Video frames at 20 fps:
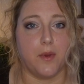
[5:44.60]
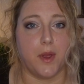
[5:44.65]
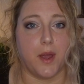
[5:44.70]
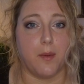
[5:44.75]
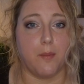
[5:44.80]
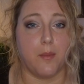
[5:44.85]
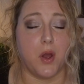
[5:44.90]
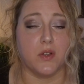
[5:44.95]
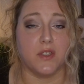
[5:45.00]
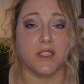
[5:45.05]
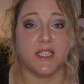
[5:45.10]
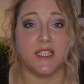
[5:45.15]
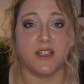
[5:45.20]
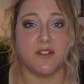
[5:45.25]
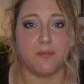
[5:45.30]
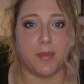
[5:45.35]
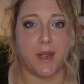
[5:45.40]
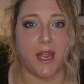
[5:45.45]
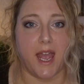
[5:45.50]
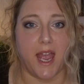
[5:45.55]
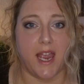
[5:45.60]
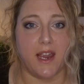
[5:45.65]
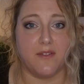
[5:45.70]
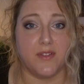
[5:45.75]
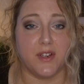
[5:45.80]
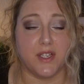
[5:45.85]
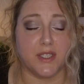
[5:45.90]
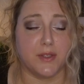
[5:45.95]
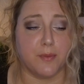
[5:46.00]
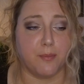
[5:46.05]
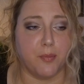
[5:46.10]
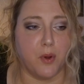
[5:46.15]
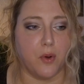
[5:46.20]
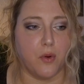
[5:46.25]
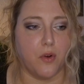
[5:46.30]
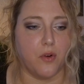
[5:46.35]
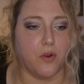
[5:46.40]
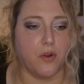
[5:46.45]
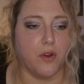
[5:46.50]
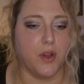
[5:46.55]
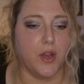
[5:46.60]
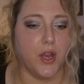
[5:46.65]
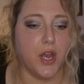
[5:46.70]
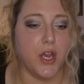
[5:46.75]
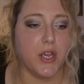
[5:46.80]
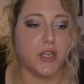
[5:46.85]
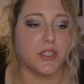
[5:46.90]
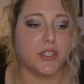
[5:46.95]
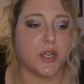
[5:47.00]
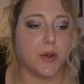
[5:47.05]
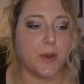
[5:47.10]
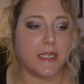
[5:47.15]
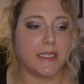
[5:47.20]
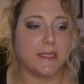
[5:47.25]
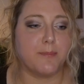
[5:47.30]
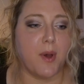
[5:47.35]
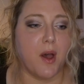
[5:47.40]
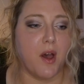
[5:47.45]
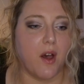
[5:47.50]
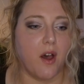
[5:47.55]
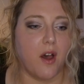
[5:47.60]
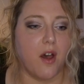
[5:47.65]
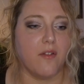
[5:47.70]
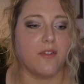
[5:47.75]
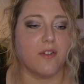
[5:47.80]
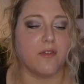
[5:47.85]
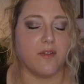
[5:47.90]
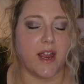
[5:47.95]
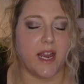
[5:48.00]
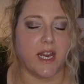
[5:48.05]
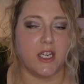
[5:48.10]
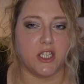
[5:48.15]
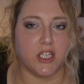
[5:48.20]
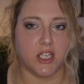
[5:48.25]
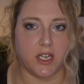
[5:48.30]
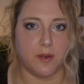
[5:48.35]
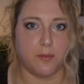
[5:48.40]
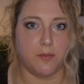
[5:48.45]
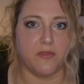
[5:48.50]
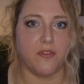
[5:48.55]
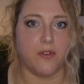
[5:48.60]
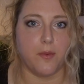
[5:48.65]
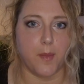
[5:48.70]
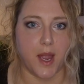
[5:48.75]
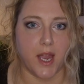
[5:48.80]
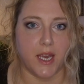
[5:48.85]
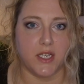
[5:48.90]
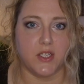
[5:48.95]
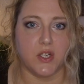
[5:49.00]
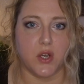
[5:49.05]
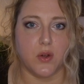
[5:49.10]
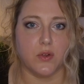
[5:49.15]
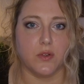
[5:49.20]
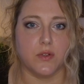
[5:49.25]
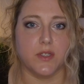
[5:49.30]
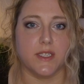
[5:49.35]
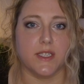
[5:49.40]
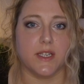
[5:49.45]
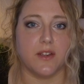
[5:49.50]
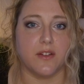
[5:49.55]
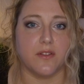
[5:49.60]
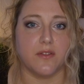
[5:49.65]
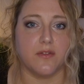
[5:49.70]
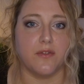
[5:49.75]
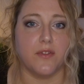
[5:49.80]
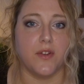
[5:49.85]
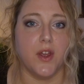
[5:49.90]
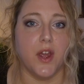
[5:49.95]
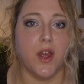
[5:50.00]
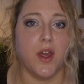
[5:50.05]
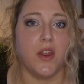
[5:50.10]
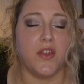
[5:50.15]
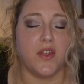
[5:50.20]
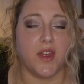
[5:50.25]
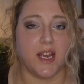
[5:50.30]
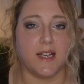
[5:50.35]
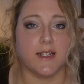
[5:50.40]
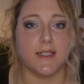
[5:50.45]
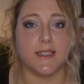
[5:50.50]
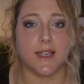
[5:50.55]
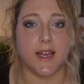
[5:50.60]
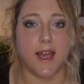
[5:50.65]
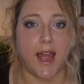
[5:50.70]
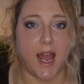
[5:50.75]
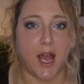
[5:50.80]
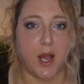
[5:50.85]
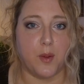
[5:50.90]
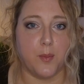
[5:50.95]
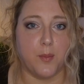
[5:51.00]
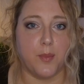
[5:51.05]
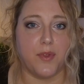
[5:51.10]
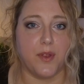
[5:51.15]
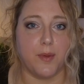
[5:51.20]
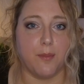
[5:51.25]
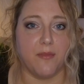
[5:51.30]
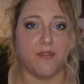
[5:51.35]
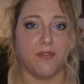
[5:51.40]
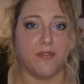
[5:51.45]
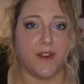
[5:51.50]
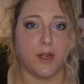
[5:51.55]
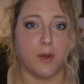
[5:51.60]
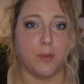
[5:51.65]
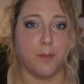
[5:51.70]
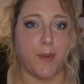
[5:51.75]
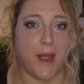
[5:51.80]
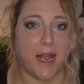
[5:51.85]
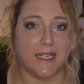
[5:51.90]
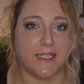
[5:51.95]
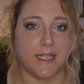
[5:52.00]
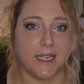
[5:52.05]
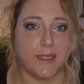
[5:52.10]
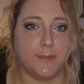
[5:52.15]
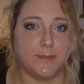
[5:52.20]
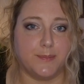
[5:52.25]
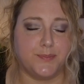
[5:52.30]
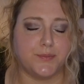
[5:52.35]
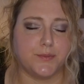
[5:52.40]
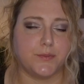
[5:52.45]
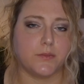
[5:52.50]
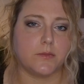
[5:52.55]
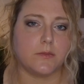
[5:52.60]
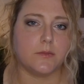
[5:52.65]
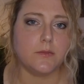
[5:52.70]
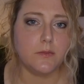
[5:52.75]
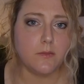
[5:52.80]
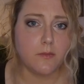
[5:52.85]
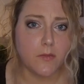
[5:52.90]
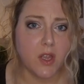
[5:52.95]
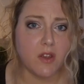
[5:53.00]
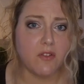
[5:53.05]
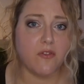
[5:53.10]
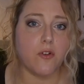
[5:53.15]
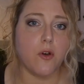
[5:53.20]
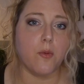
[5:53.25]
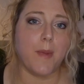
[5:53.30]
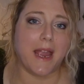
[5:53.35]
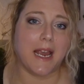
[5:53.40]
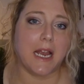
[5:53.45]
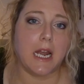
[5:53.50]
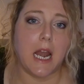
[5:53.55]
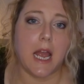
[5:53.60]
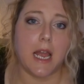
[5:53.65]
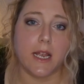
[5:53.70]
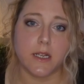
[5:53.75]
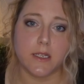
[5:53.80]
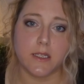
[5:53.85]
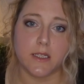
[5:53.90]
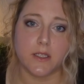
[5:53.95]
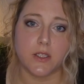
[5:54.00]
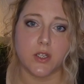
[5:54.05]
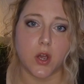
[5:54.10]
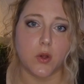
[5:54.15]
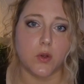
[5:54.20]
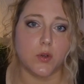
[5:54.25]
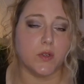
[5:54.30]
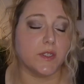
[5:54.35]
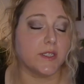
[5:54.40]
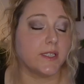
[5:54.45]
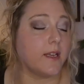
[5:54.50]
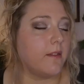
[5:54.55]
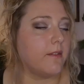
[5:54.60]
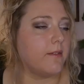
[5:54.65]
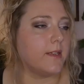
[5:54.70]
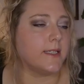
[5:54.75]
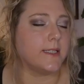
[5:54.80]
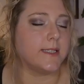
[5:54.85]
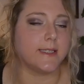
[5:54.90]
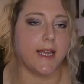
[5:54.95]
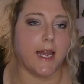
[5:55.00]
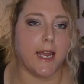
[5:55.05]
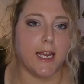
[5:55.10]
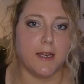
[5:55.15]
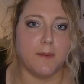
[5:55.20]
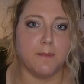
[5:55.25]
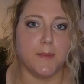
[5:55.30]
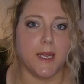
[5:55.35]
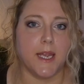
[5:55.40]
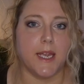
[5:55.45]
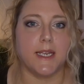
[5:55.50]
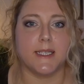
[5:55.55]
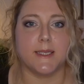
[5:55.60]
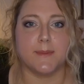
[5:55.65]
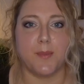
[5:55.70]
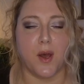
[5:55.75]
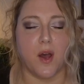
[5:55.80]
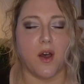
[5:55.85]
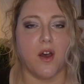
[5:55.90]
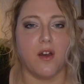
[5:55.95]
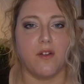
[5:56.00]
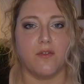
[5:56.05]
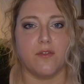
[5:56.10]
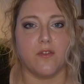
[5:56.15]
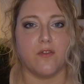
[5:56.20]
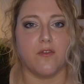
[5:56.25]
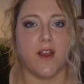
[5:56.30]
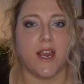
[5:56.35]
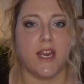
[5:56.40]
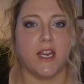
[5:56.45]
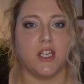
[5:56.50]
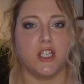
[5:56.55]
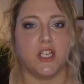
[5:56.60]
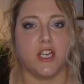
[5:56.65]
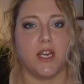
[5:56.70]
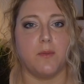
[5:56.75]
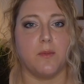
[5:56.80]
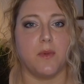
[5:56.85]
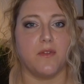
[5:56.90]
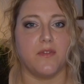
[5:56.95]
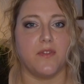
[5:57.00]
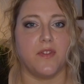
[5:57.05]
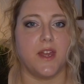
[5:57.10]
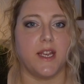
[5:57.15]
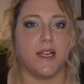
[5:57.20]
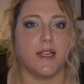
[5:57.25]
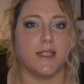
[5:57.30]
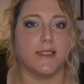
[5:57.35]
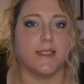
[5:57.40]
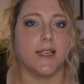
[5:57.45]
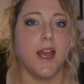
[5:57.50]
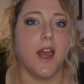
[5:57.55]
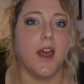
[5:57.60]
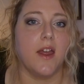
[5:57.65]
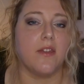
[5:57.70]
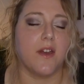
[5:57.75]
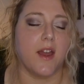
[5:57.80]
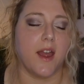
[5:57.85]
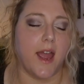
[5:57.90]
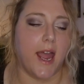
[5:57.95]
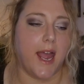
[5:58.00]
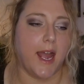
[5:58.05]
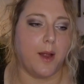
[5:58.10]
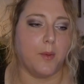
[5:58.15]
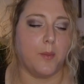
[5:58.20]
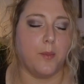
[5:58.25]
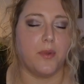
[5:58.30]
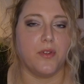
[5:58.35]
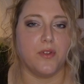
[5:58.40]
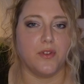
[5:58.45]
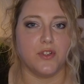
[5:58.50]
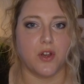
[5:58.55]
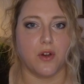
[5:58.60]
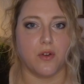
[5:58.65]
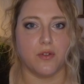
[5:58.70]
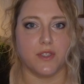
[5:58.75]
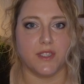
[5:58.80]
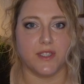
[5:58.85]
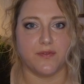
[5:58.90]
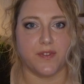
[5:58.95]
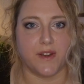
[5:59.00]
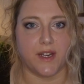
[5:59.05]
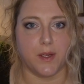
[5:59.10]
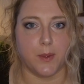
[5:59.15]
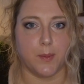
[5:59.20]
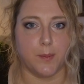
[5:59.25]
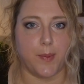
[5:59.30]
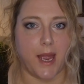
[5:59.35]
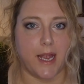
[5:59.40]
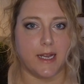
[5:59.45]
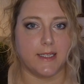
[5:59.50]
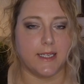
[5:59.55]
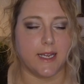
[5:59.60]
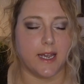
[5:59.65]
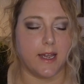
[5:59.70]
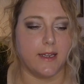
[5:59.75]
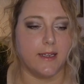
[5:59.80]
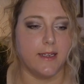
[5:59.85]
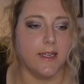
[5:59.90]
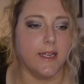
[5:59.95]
positive behaviour support. So it's part of a regime for my dogs of things that help them feel better. For my clients' dogs, the same. It's part of a regime of things that help the dogs feel better.